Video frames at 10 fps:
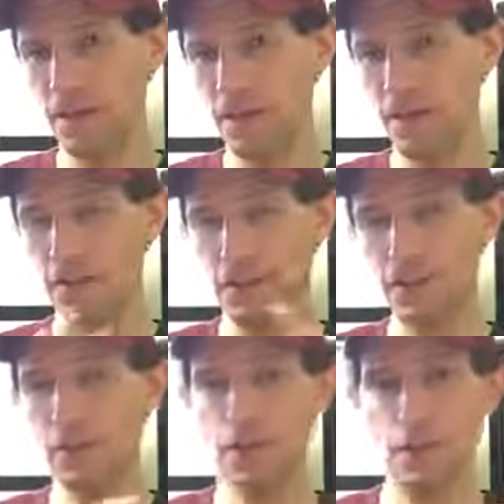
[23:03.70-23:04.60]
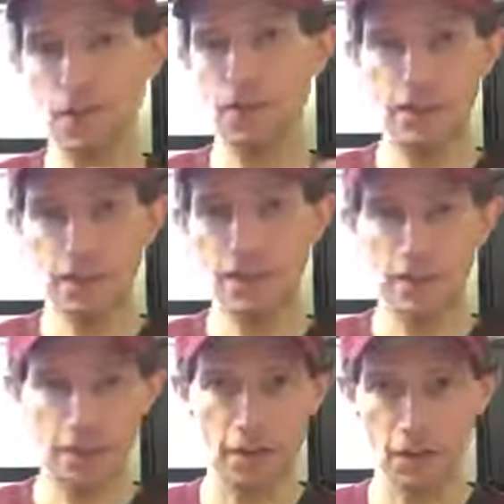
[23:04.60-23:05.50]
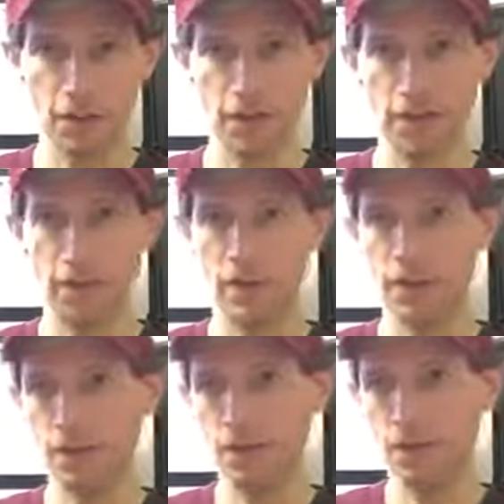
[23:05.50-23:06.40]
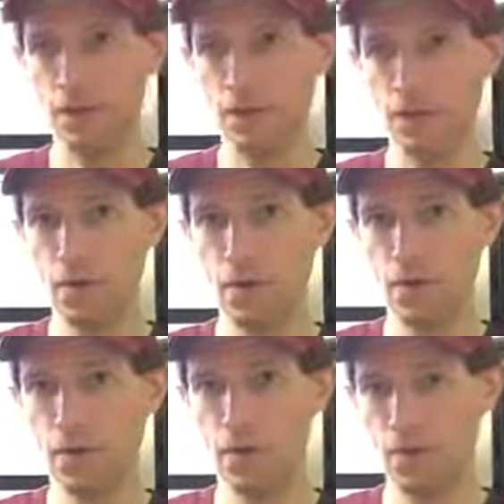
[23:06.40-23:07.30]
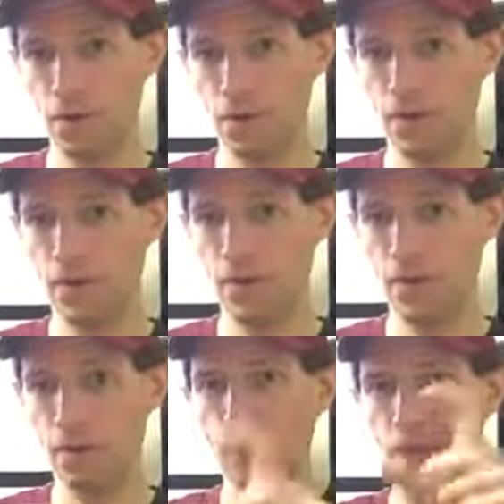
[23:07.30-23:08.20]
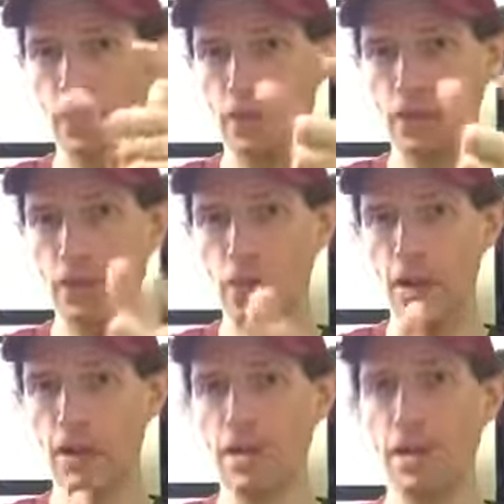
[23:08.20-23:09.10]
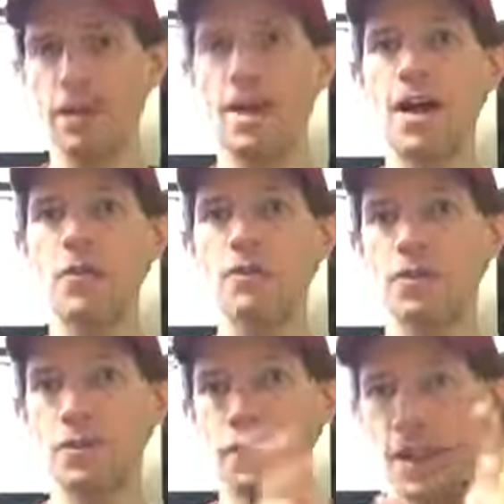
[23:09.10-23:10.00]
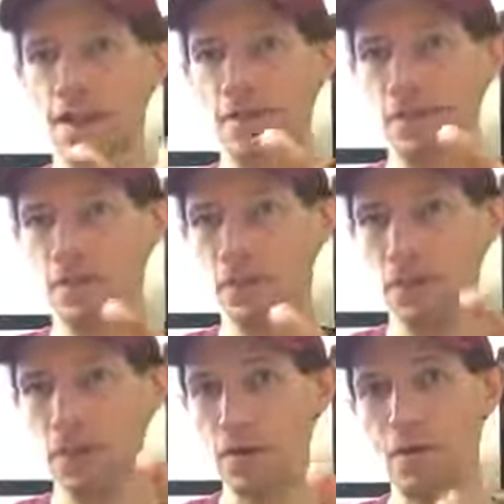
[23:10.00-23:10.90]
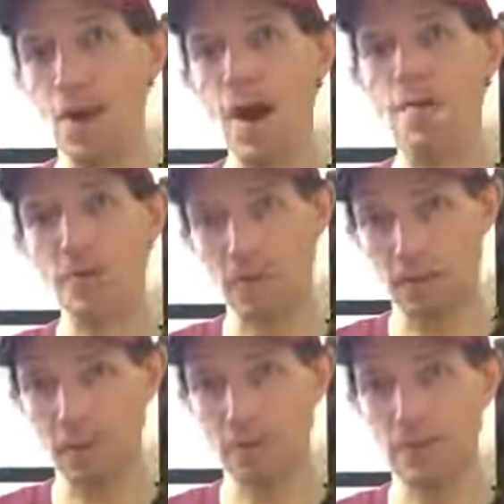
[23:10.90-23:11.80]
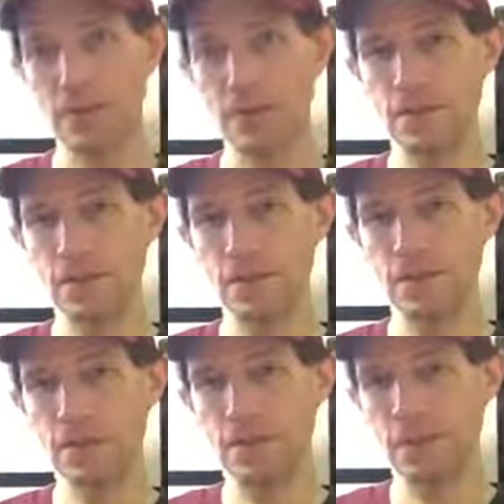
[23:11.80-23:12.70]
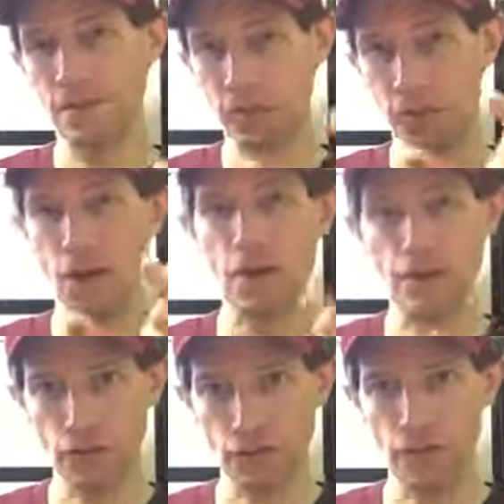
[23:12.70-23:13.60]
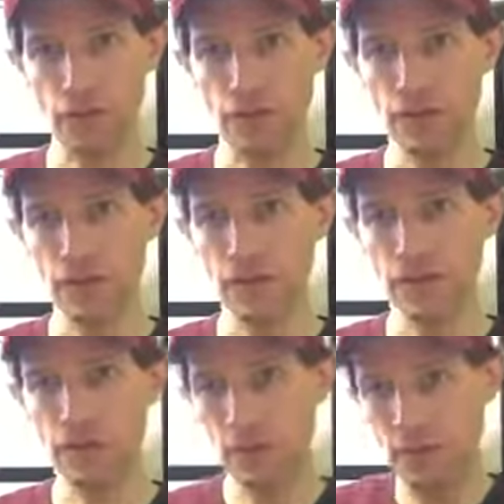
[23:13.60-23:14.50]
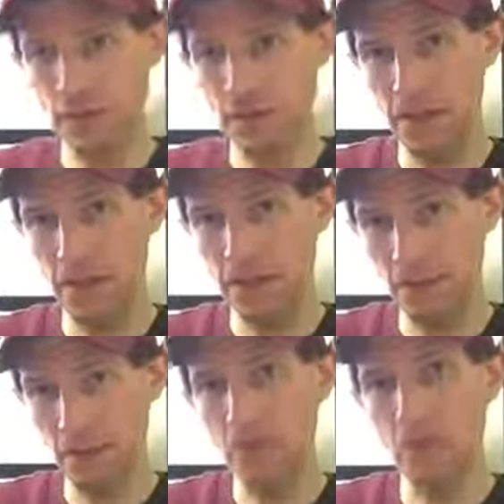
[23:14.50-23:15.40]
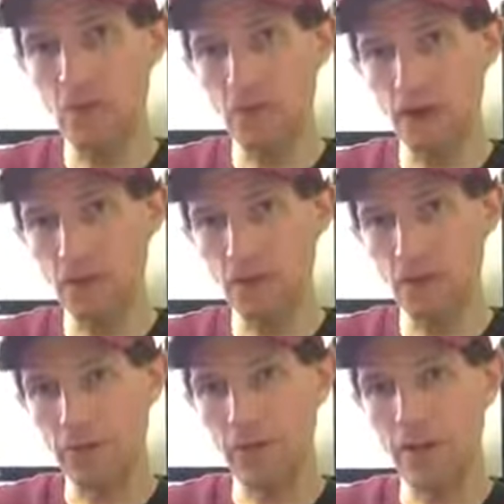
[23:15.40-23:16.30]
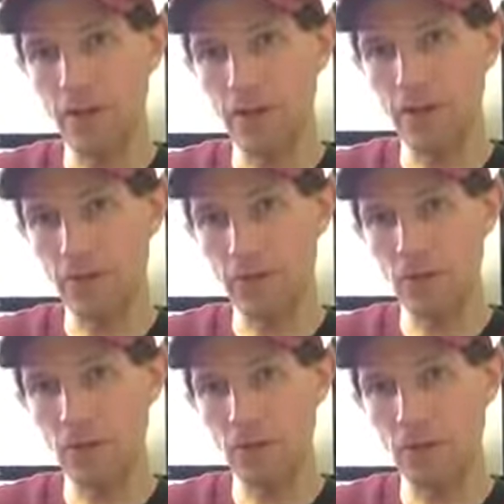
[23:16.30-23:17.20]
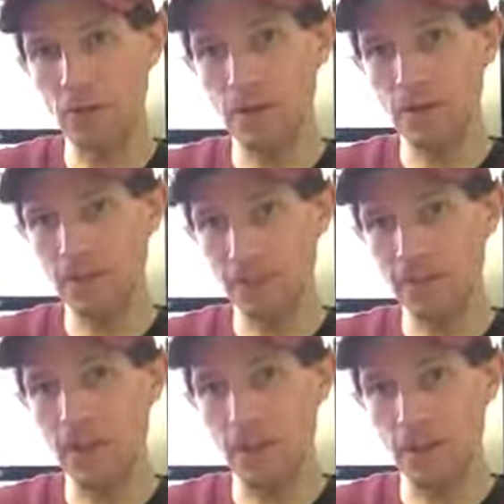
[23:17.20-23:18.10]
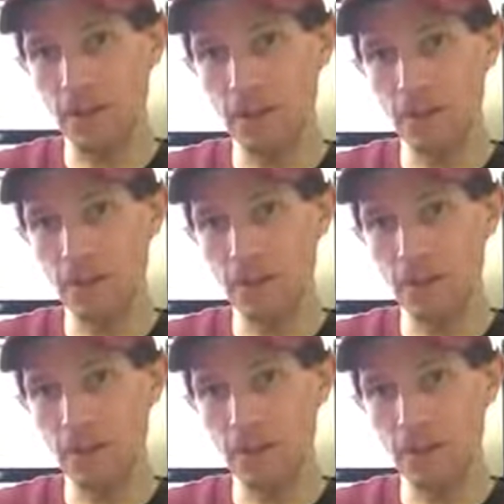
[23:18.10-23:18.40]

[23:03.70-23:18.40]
these inserts aren't contiguous. So it's folding in such a way that it allows for it to have the right properties of charge to be able to have more affinity to the cell.